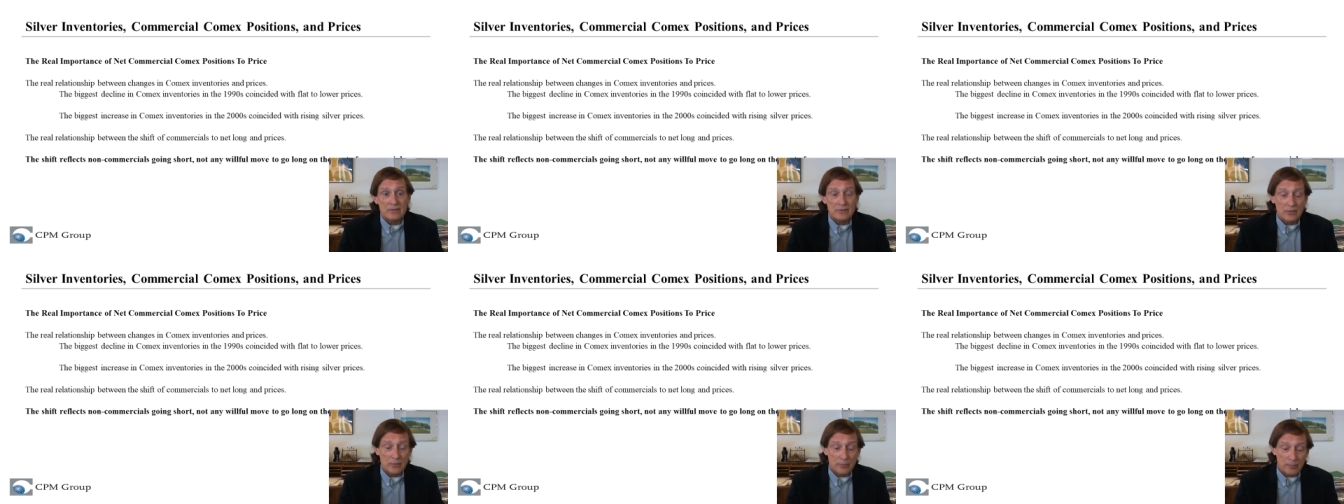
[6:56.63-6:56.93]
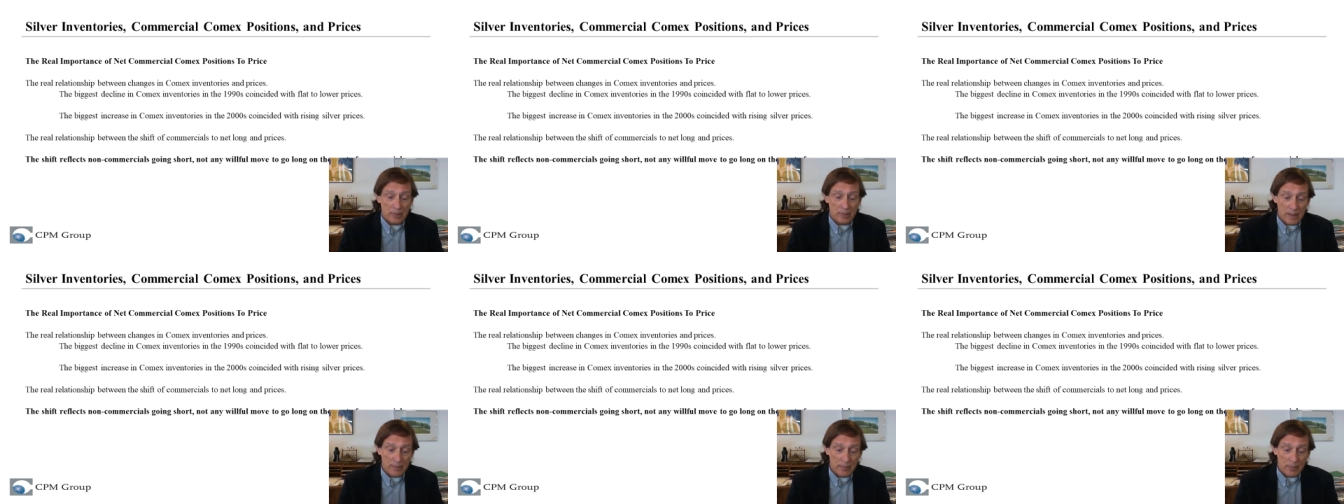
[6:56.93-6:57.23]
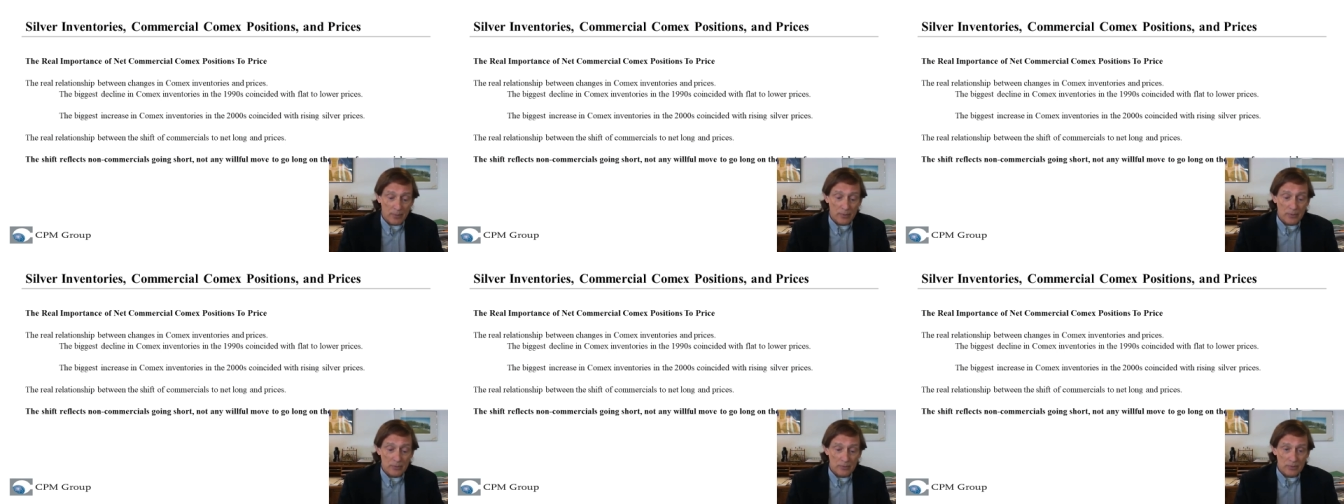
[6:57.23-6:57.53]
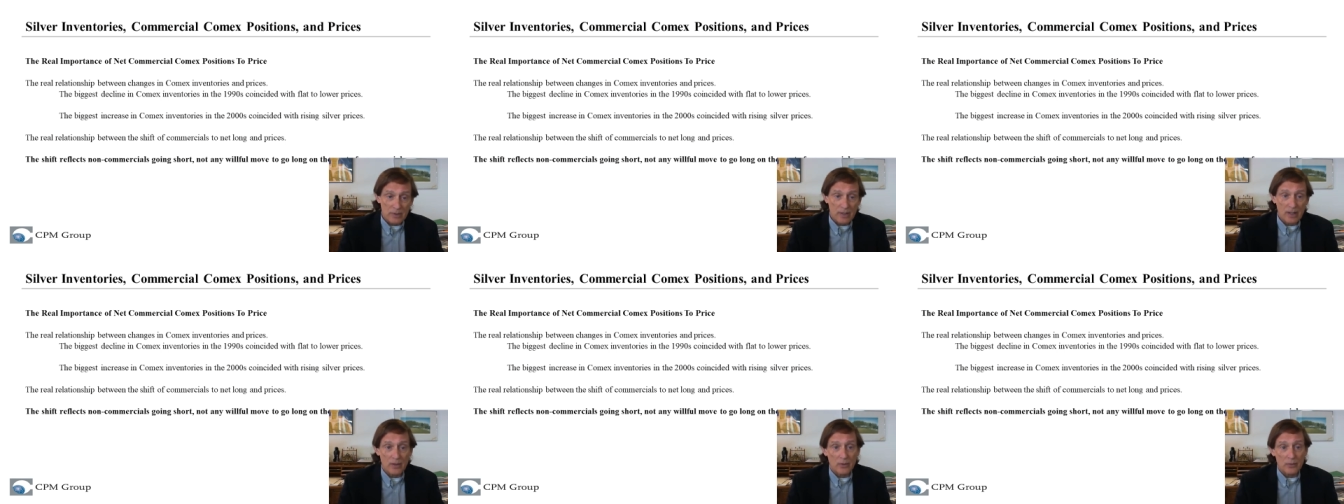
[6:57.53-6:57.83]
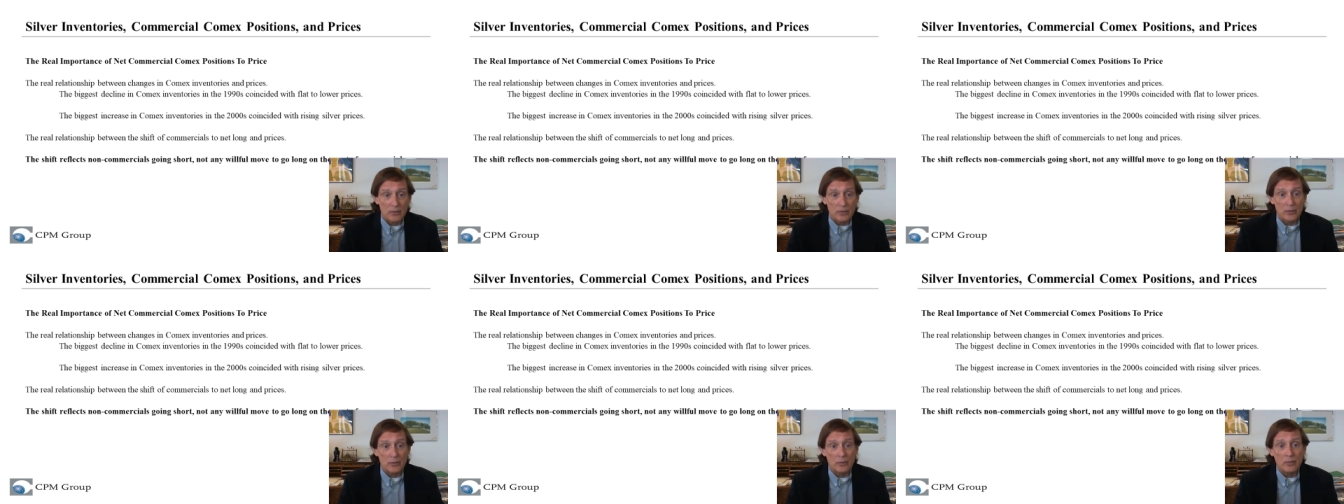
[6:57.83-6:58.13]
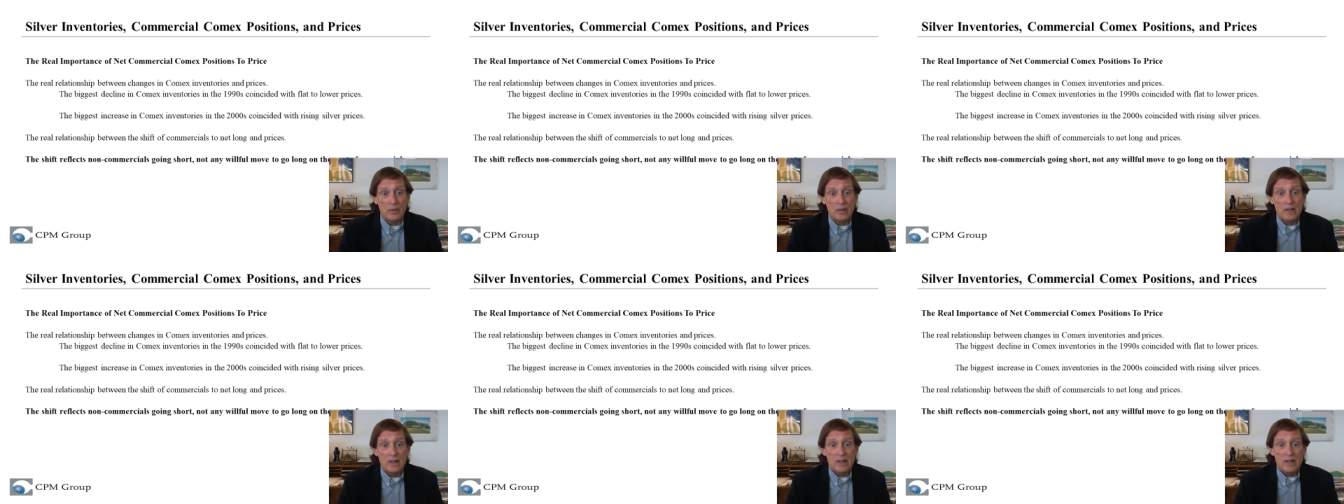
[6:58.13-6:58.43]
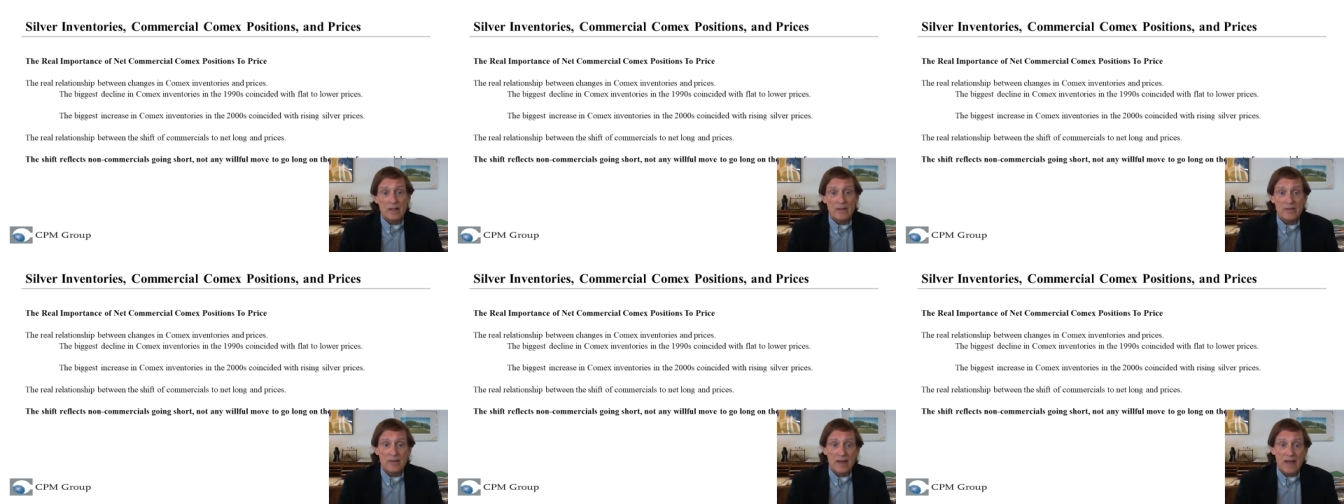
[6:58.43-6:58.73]
So people who tell you
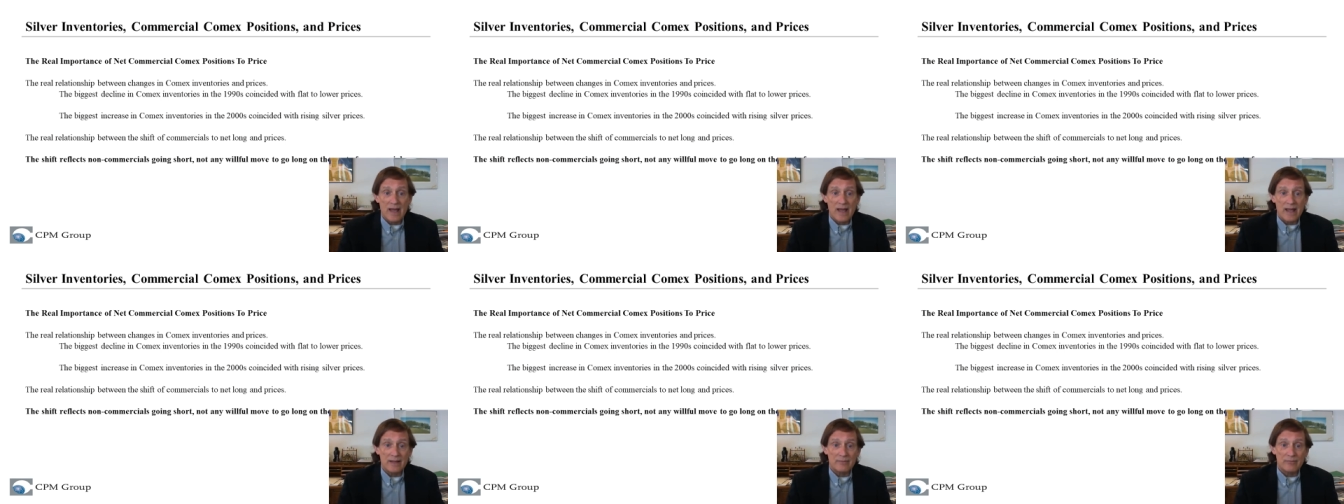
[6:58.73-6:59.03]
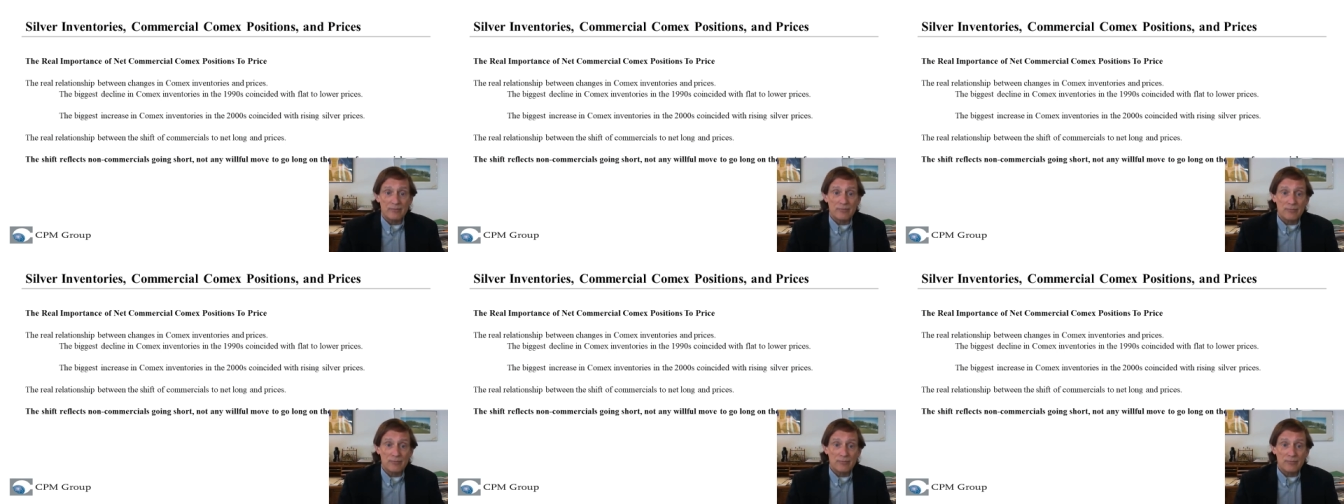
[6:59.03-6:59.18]
that